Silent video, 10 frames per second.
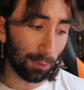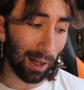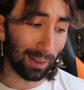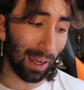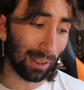This
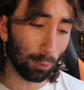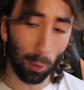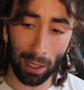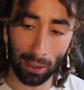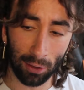fact adds
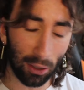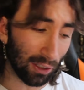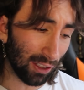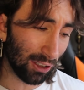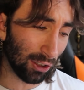weight to the
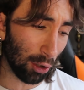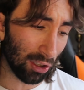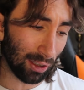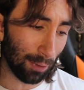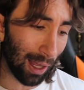
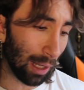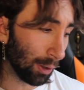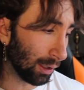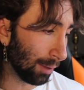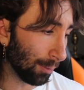dissociative
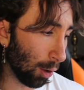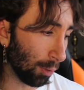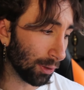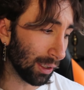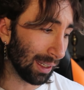element
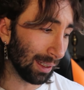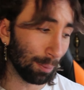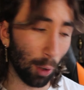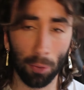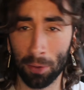involved
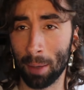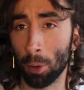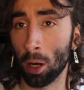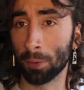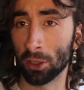in both their
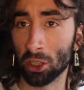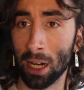paths to